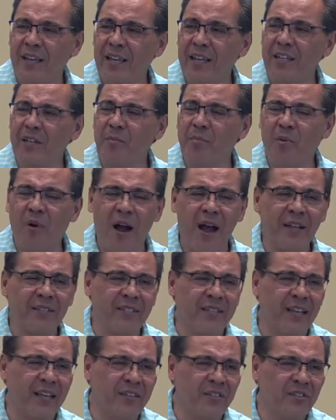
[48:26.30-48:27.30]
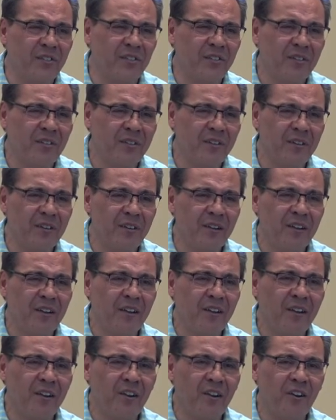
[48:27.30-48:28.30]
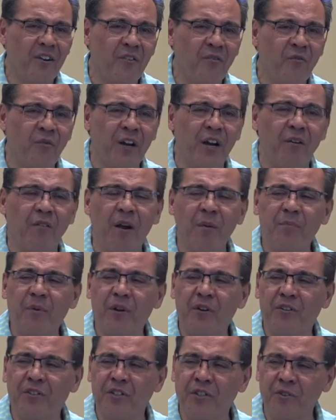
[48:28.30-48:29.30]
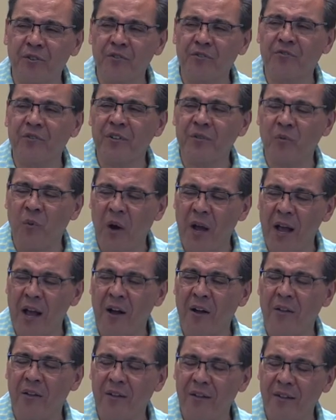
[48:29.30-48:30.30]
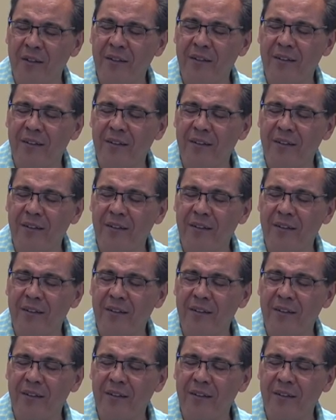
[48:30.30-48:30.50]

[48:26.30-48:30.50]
In the process, rear up your children well.